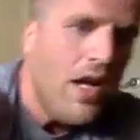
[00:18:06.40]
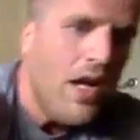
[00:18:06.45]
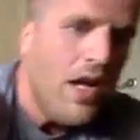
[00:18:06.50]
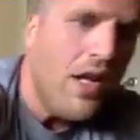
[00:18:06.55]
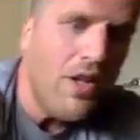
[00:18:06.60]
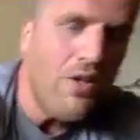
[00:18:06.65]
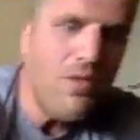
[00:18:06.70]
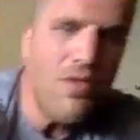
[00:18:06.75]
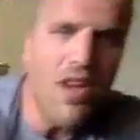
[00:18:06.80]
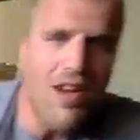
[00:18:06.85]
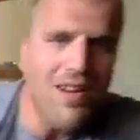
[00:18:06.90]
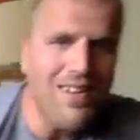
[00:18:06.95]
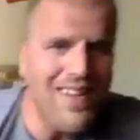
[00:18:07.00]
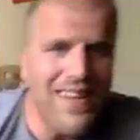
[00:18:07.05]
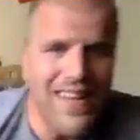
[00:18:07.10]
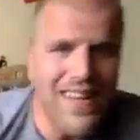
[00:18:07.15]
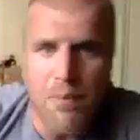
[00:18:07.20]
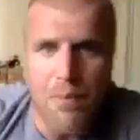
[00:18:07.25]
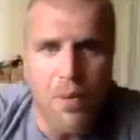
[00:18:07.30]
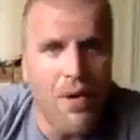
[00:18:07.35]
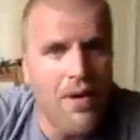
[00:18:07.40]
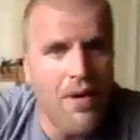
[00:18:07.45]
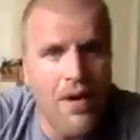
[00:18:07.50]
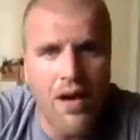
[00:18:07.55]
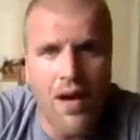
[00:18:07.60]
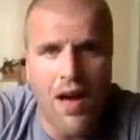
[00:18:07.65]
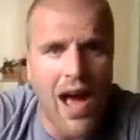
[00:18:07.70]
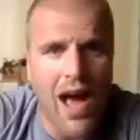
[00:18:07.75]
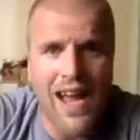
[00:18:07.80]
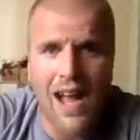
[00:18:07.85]
You dug deep.
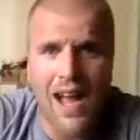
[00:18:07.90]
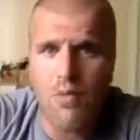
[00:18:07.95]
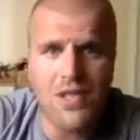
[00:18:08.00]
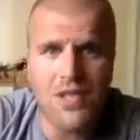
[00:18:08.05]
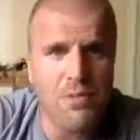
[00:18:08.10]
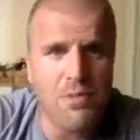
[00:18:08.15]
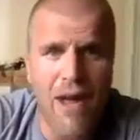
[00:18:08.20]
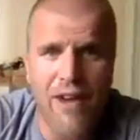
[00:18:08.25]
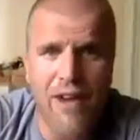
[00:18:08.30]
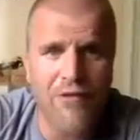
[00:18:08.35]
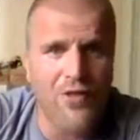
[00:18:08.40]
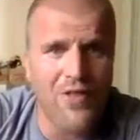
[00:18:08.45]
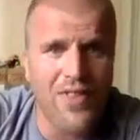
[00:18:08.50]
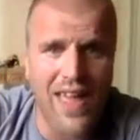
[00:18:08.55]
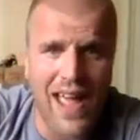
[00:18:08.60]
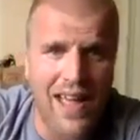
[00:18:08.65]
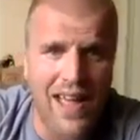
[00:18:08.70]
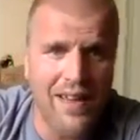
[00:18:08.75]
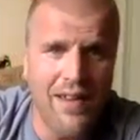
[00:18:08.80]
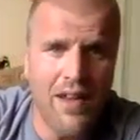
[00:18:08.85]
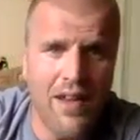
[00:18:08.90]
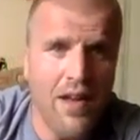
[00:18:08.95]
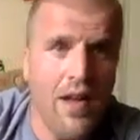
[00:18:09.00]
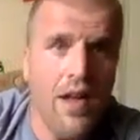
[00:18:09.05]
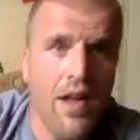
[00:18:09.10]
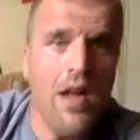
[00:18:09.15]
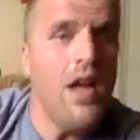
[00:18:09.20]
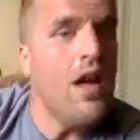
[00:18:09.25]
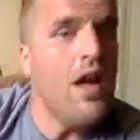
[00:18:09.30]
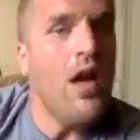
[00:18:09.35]
I got respect for that.
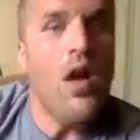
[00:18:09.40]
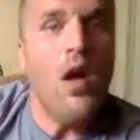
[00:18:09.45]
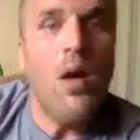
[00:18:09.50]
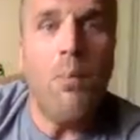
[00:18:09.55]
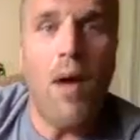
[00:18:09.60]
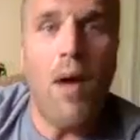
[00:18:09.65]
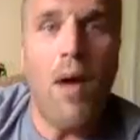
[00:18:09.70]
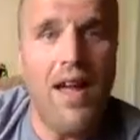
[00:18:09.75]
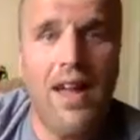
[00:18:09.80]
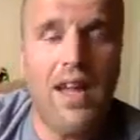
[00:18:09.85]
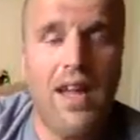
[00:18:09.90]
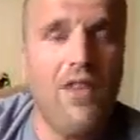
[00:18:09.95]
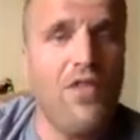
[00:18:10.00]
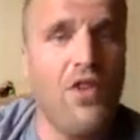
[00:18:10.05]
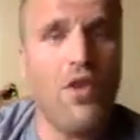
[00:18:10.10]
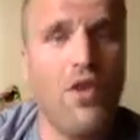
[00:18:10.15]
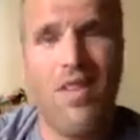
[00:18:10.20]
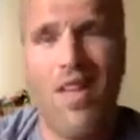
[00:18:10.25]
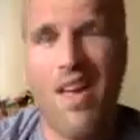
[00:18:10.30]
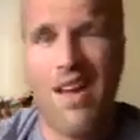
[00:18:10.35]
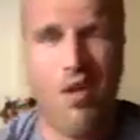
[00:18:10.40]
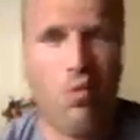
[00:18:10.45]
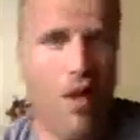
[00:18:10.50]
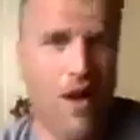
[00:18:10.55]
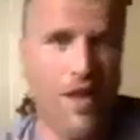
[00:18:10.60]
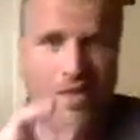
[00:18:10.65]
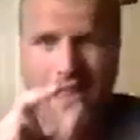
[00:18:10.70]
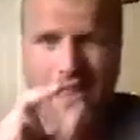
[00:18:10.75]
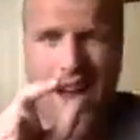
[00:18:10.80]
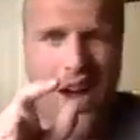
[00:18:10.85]
But if you're like
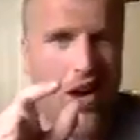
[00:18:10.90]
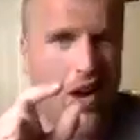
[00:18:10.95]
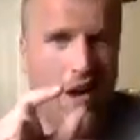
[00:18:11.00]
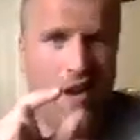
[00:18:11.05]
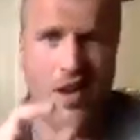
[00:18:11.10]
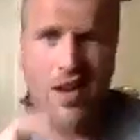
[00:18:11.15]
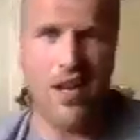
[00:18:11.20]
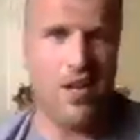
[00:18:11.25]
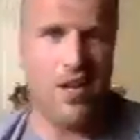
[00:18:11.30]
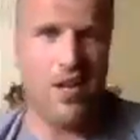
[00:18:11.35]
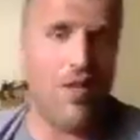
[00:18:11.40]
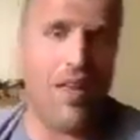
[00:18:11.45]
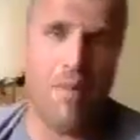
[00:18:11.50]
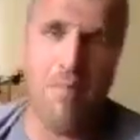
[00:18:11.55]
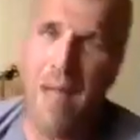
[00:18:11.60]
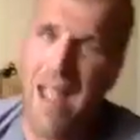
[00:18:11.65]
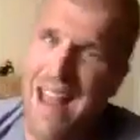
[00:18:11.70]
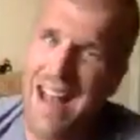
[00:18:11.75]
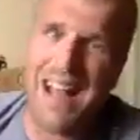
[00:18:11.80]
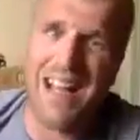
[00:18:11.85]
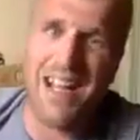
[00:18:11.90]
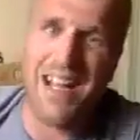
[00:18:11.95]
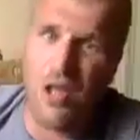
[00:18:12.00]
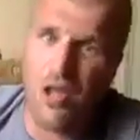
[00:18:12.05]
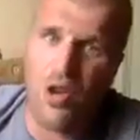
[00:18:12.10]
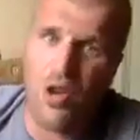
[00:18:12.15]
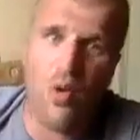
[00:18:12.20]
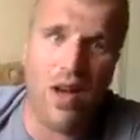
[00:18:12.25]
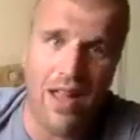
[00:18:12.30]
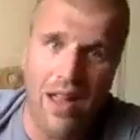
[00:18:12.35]
right there and you're like, man, I can
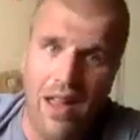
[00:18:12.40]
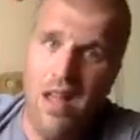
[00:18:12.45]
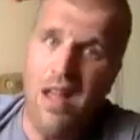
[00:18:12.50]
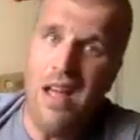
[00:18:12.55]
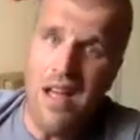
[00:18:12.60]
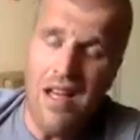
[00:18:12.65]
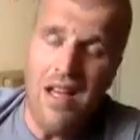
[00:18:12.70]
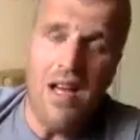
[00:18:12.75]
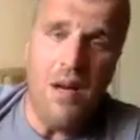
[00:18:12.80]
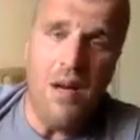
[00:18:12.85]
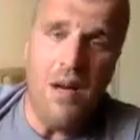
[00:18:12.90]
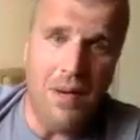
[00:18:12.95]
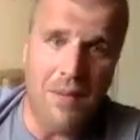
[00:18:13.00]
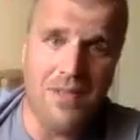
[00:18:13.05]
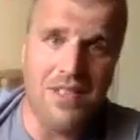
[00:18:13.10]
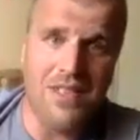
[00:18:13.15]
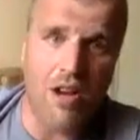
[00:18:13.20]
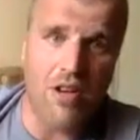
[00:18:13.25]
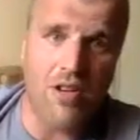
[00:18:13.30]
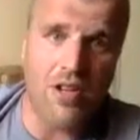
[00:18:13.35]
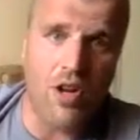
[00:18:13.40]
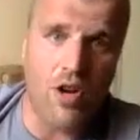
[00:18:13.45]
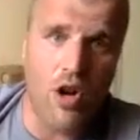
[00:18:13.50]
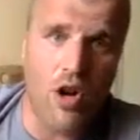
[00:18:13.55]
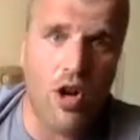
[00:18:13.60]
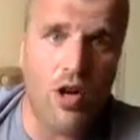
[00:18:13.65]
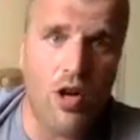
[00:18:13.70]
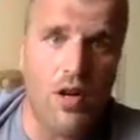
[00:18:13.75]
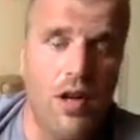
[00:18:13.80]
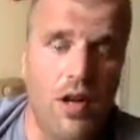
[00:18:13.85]
do it, but I'm starting to
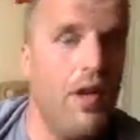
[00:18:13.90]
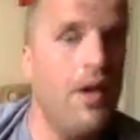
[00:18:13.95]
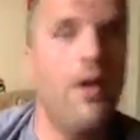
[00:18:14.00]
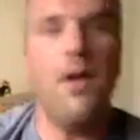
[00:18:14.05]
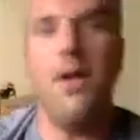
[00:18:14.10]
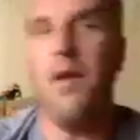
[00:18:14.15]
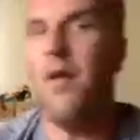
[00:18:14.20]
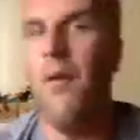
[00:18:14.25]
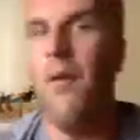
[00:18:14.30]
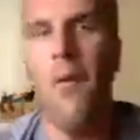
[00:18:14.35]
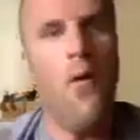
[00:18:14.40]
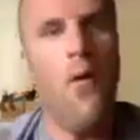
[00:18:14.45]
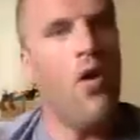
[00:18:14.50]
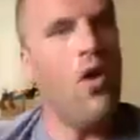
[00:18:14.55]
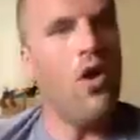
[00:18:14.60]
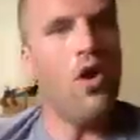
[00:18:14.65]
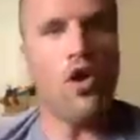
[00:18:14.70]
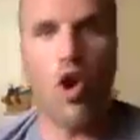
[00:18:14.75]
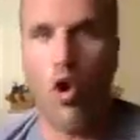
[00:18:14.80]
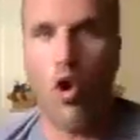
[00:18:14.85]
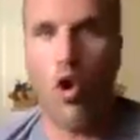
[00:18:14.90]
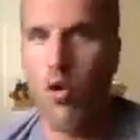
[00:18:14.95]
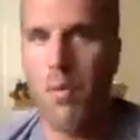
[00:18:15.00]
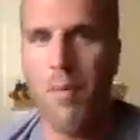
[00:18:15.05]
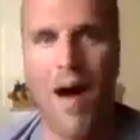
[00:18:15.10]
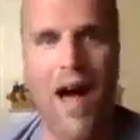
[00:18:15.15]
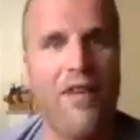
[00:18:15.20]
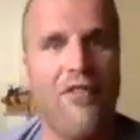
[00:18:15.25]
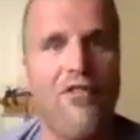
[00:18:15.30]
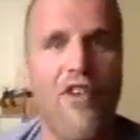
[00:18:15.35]
hurt, go to a
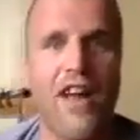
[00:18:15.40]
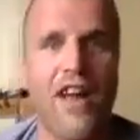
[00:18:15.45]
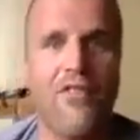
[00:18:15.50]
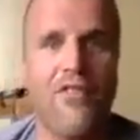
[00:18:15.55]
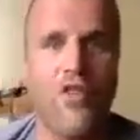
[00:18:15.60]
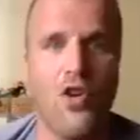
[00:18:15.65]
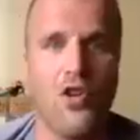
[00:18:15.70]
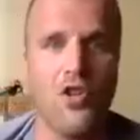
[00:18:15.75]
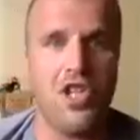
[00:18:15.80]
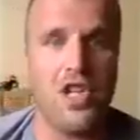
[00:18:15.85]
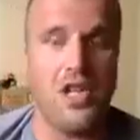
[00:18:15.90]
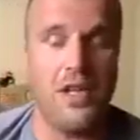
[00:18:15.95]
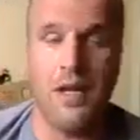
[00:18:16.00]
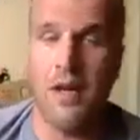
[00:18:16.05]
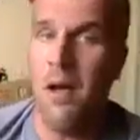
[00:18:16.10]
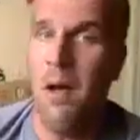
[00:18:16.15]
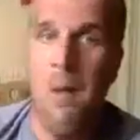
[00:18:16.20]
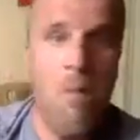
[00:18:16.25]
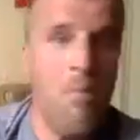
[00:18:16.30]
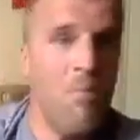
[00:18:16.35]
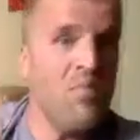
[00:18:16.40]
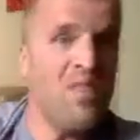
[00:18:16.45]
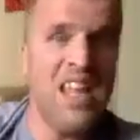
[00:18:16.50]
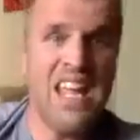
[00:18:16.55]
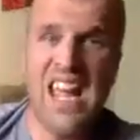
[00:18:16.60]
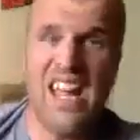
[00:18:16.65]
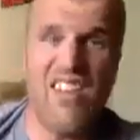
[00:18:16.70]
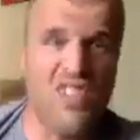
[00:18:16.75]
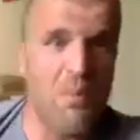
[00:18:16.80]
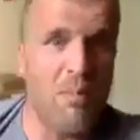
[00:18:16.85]
modified version.
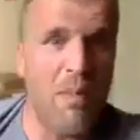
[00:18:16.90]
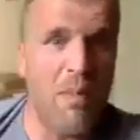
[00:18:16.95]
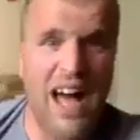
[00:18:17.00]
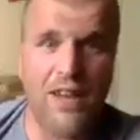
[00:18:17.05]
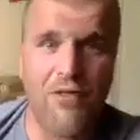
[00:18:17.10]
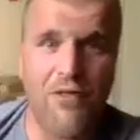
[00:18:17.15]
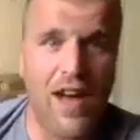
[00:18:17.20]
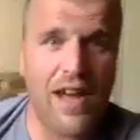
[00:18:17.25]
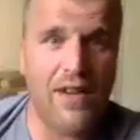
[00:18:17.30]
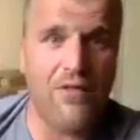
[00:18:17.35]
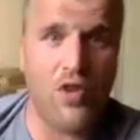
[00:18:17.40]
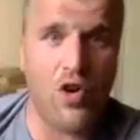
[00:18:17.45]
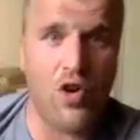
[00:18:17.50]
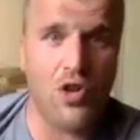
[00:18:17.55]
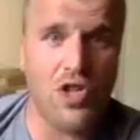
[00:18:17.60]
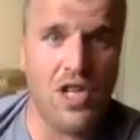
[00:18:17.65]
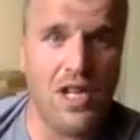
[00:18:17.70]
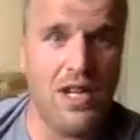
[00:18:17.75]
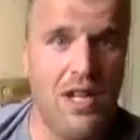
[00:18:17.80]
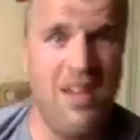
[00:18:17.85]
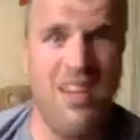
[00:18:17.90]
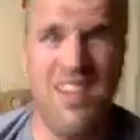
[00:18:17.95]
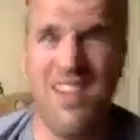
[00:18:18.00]
If the modified version